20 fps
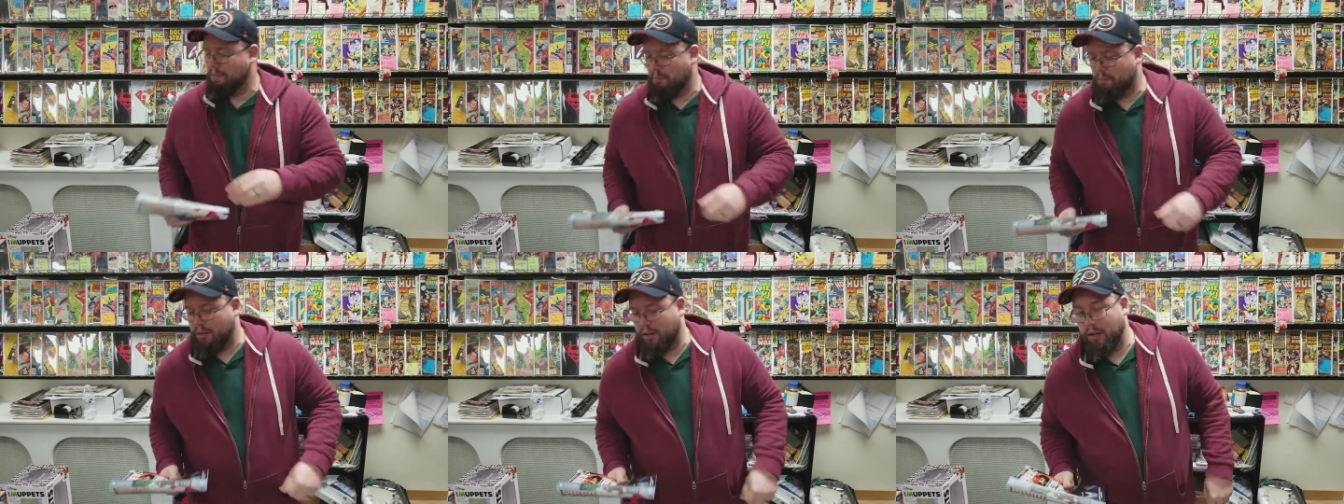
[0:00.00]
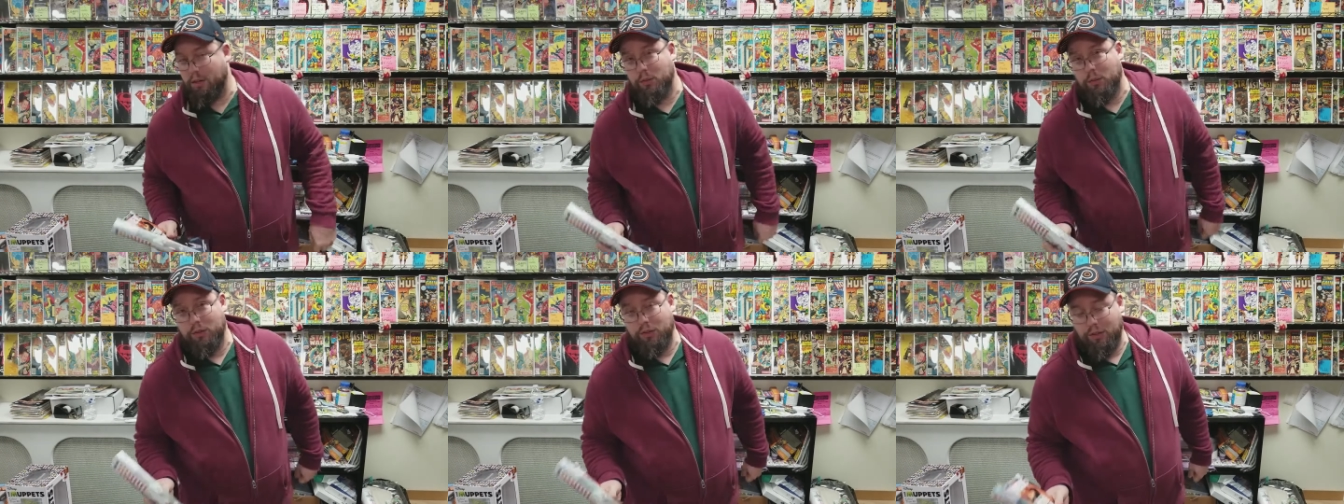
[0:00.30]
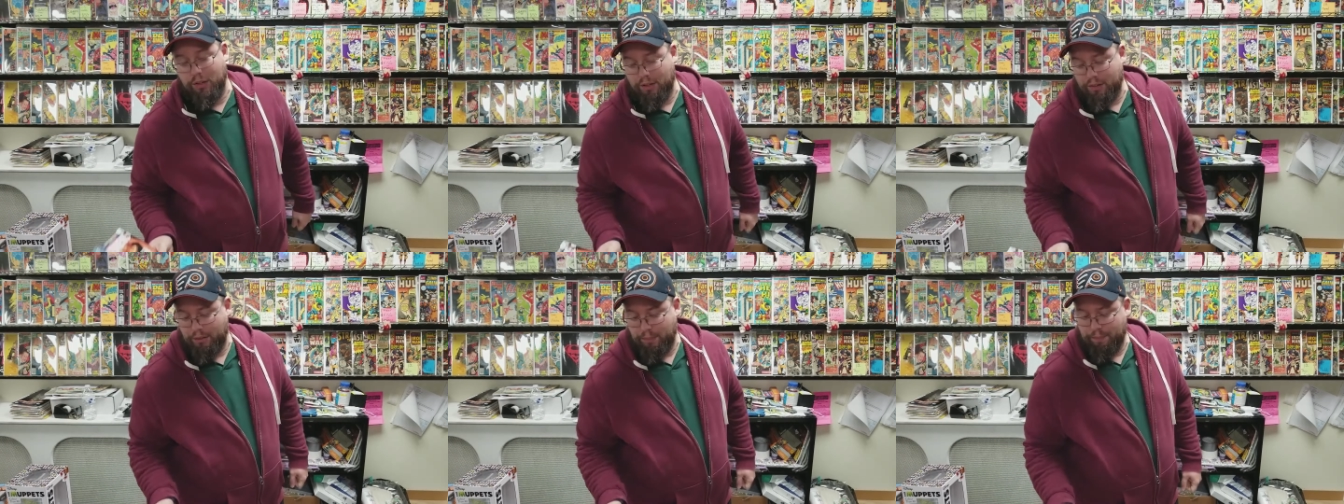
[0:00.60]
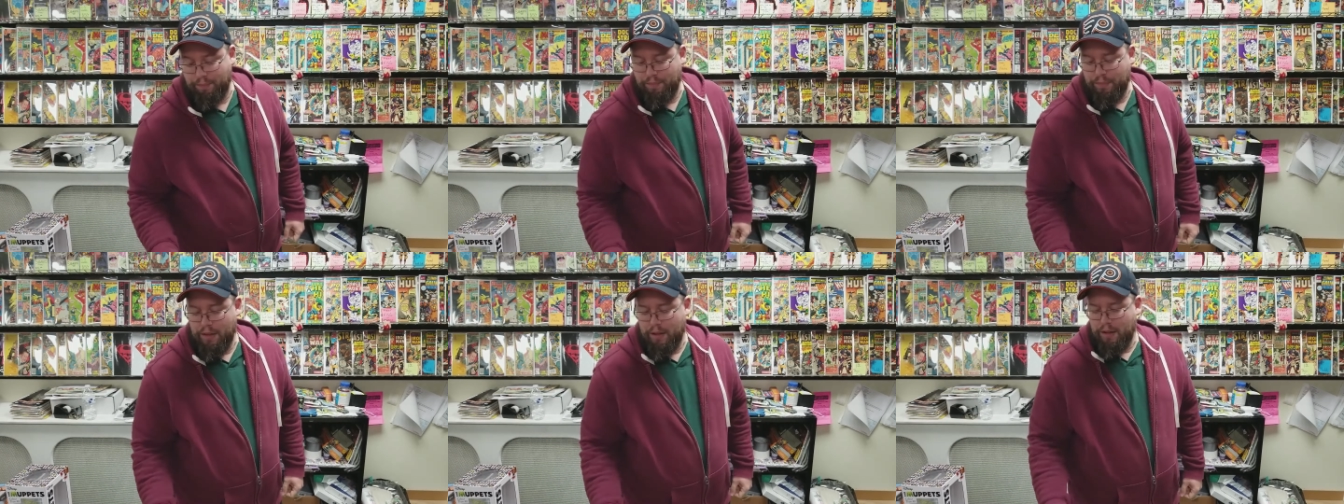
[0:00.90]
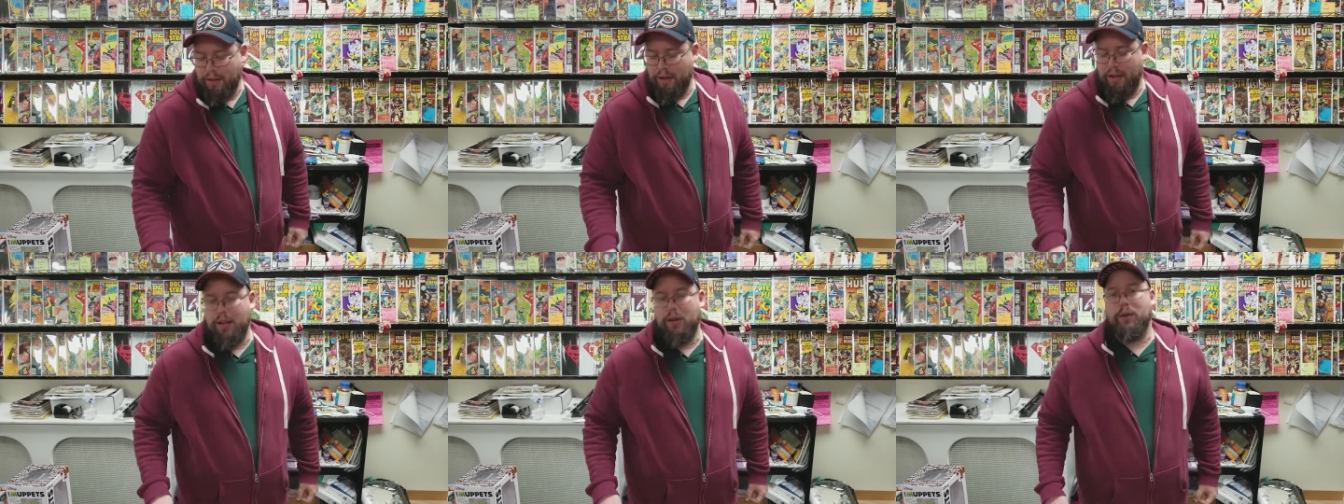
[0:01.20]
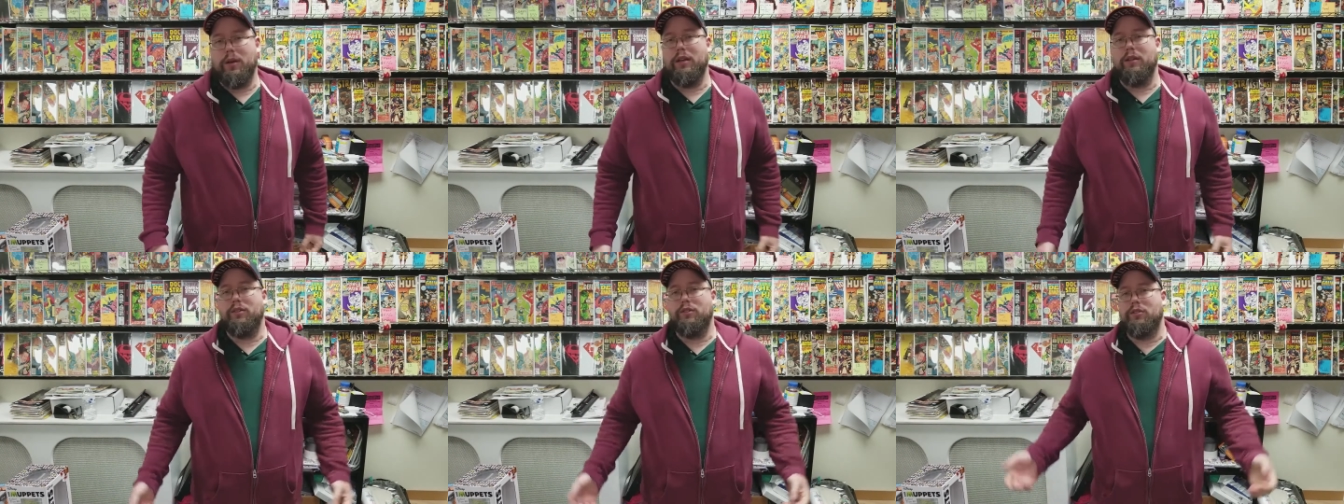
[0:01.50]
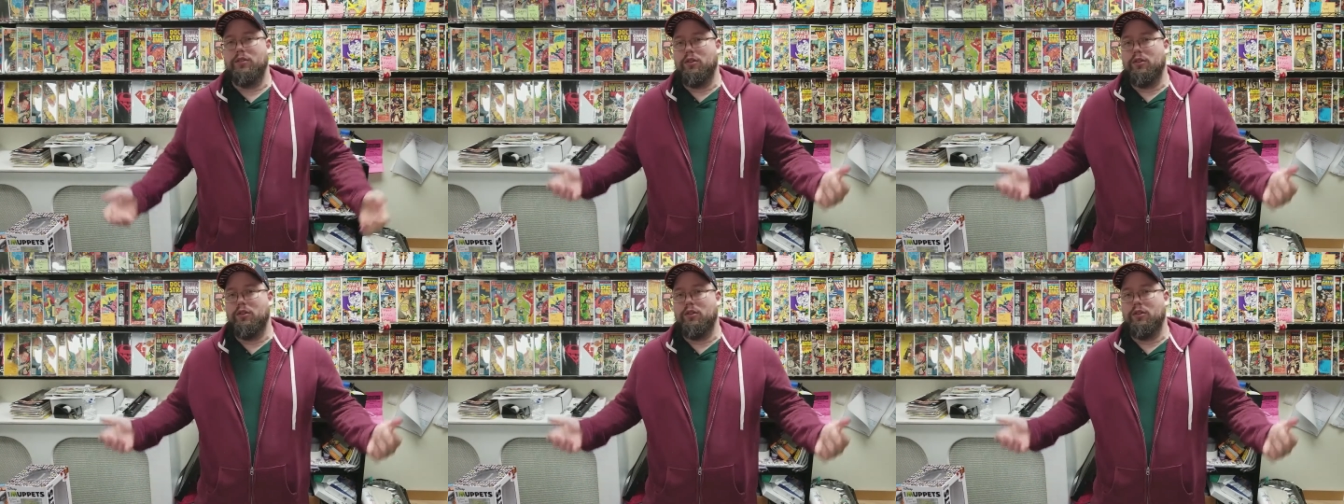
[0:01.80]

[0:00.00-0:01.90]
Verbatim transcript: Brian Wood's awesome. Anyways,